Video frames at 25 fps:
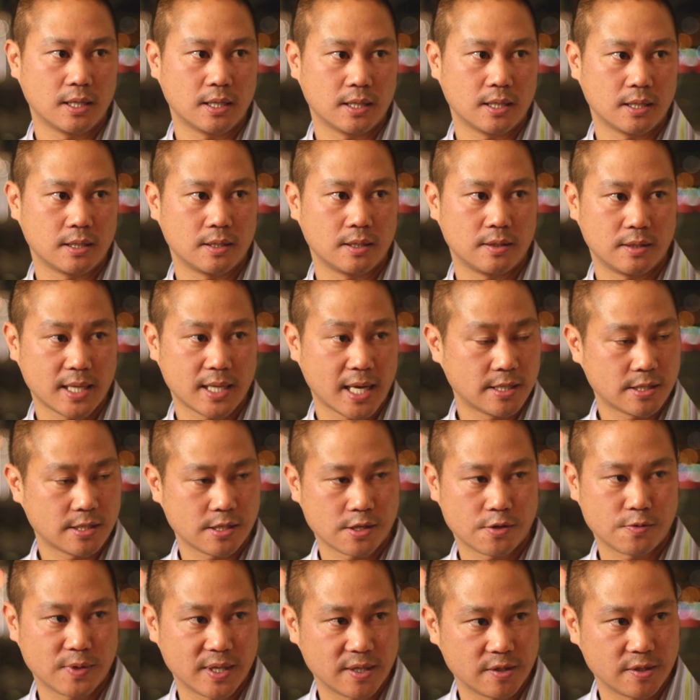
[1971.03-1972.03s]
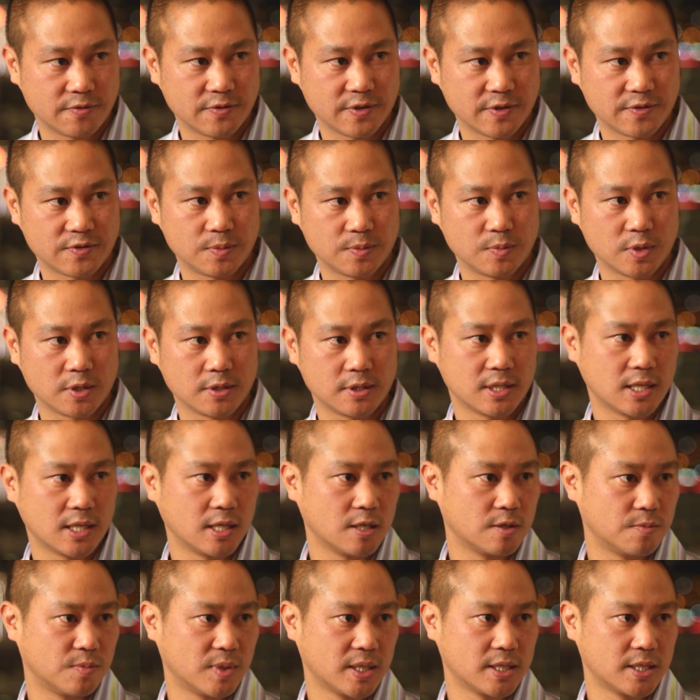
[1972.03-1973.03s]
It has a $350 million
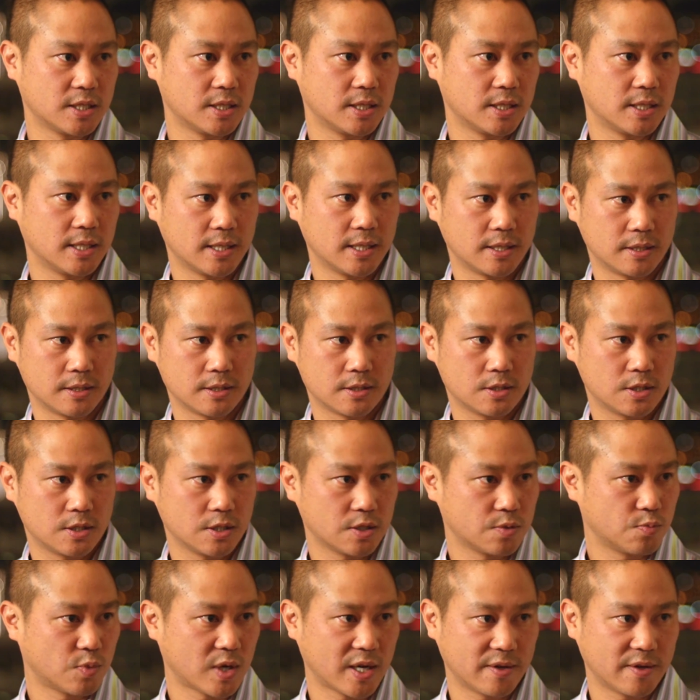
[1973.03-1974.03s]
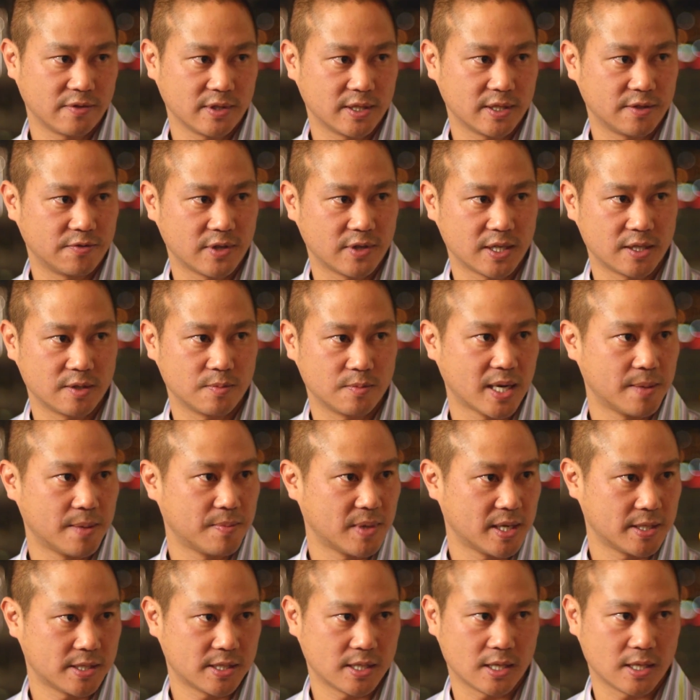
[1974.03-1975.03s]
budget, and it's just privately funded by
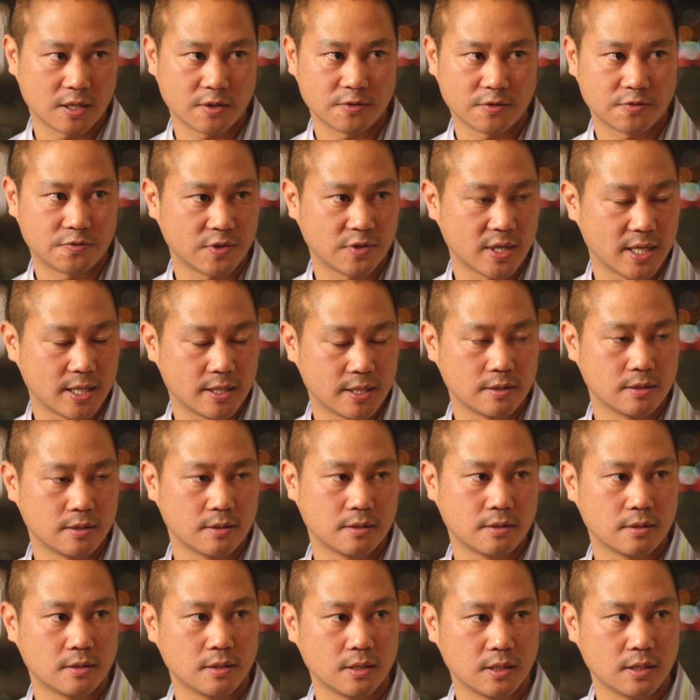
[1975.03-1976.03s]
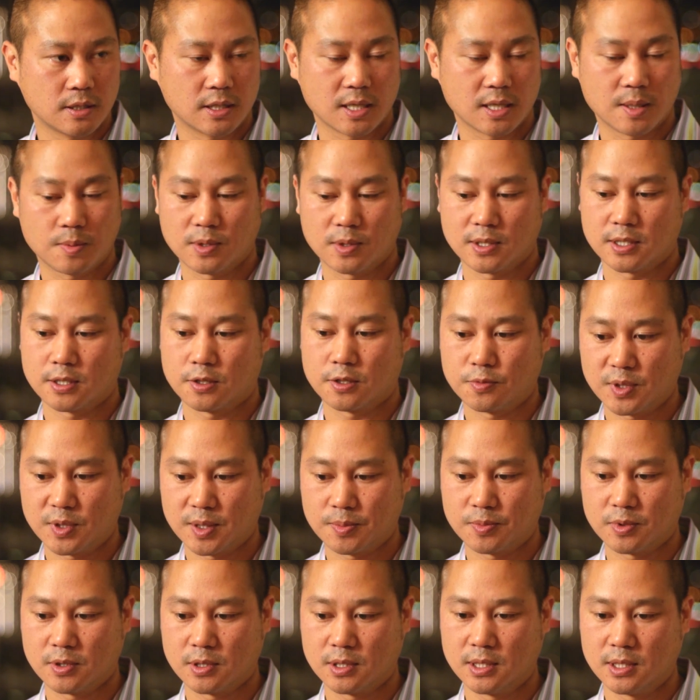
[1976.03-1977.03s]
myself, Fred, and a couple other
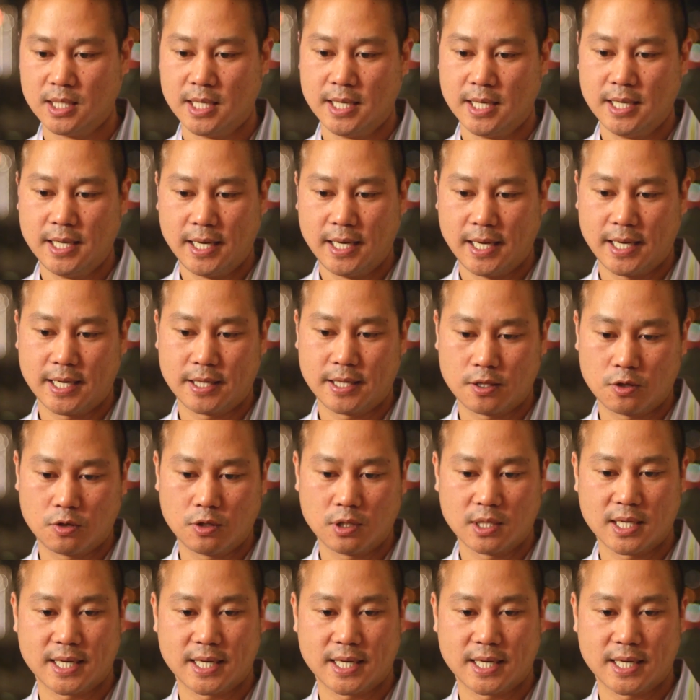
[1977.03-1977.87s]
people. And the